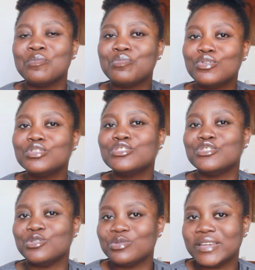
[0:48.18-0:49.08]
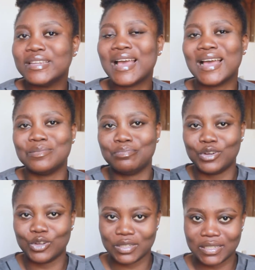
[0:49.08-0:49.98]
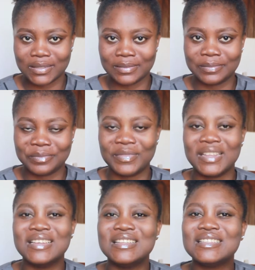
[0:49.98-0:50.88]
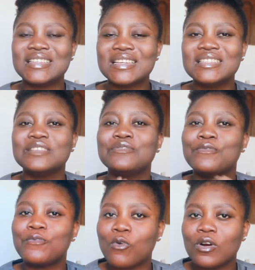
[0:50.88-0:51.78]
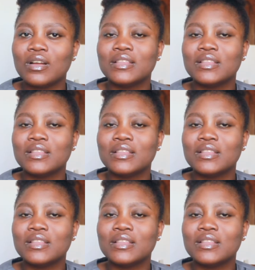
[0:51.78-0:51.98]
both urine and blood, test for